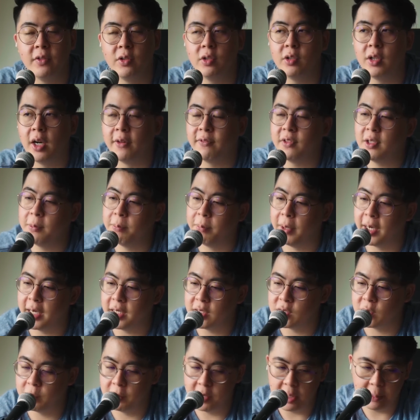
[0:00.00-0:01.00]
after
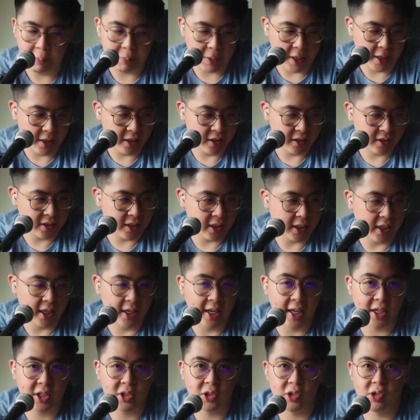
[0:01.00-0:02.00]
buying so many pedals and
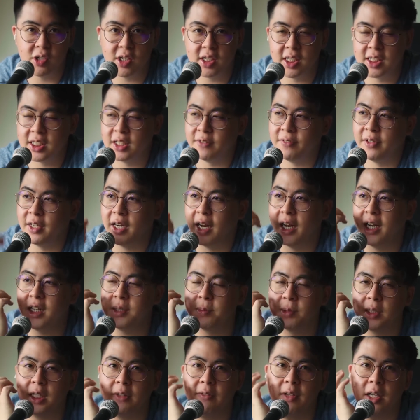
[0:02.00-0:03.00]
electronics and stuff like that, I
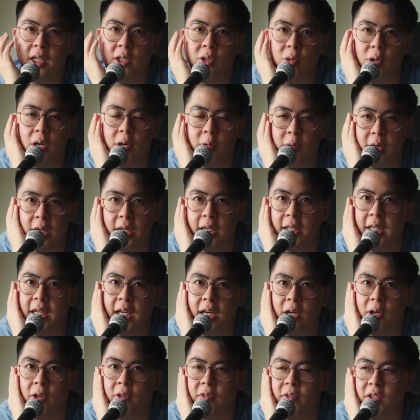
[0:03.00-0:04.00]
asked myself, like, do I really
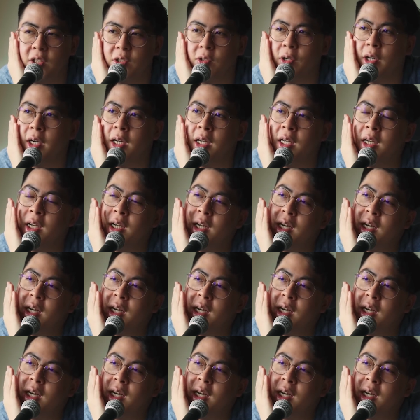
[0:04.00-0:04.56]
need all this, right?